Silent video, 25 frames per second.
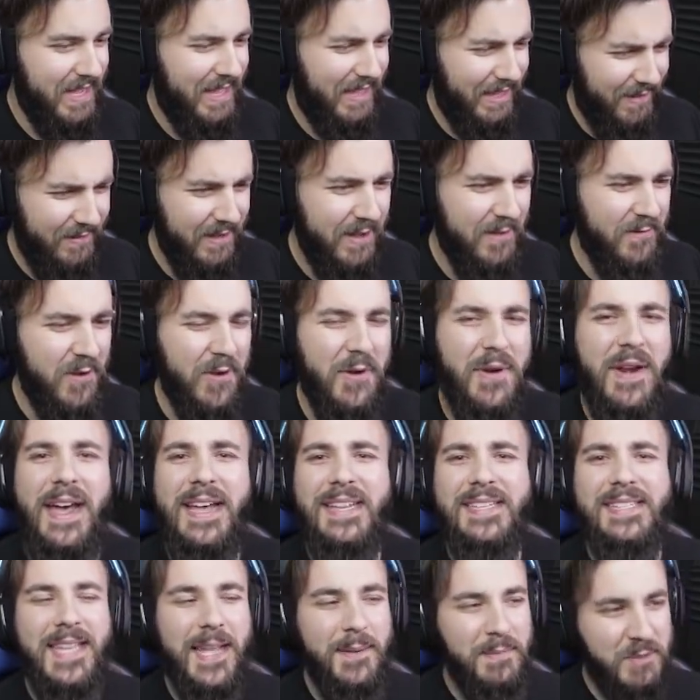Let me give you a
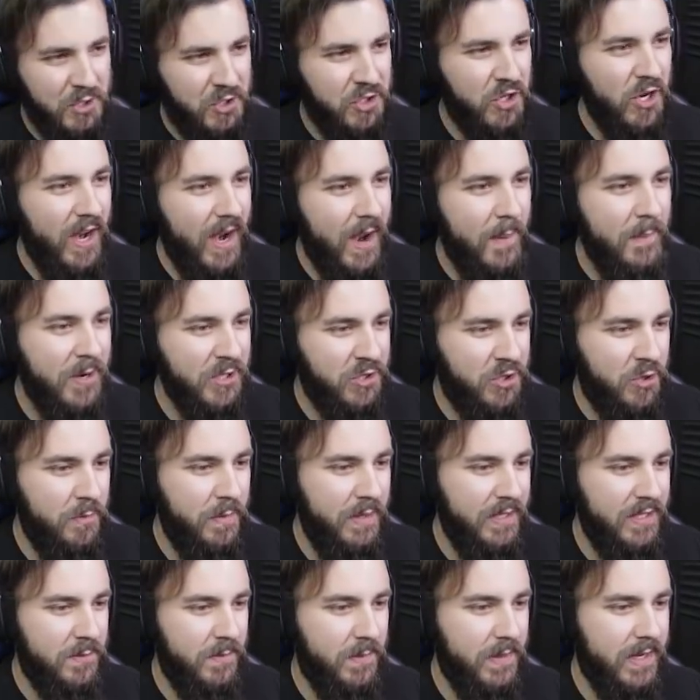nice name to show how much you
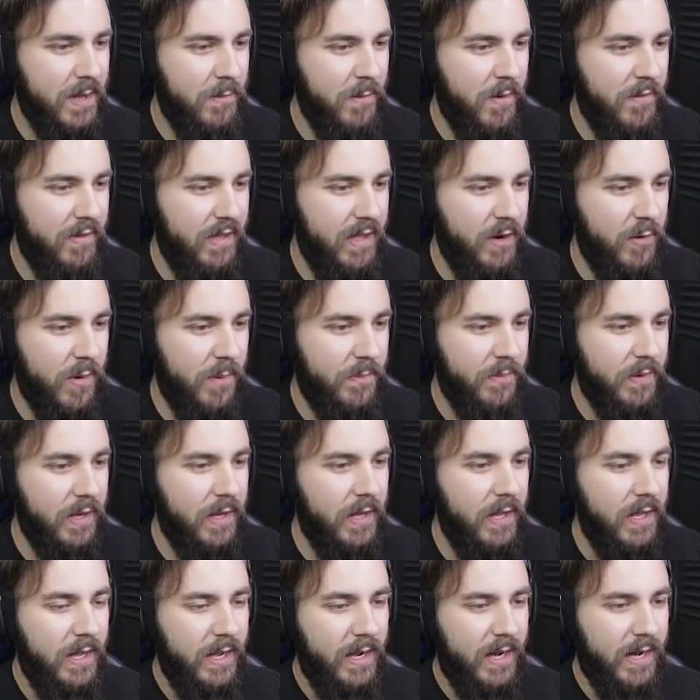mean to me. Come over here, Ripper.
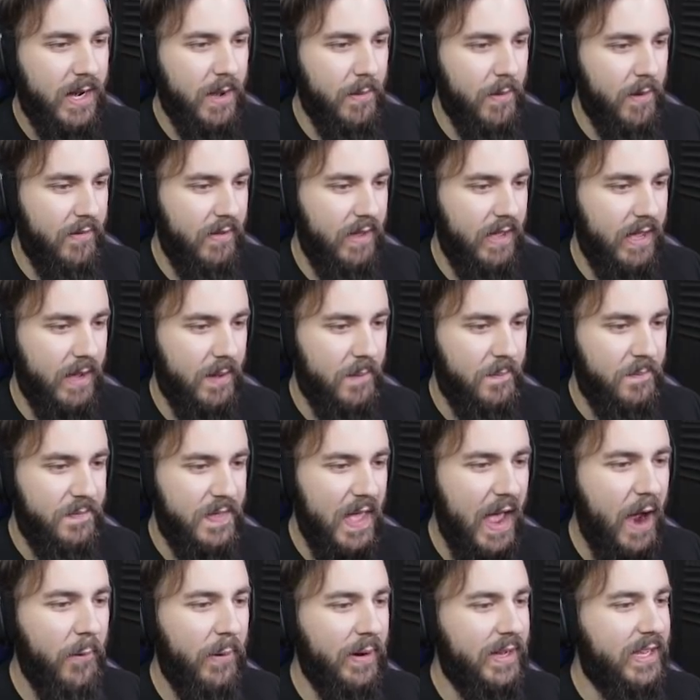Come over here.
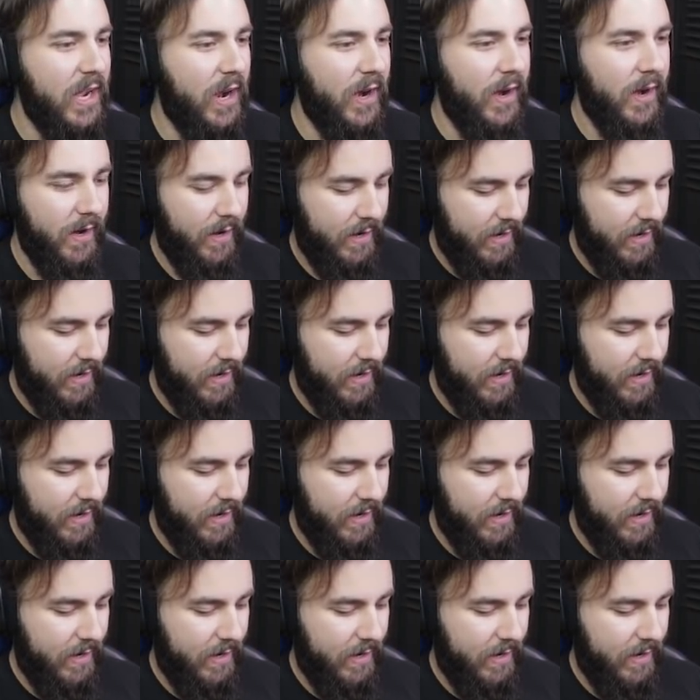There we go.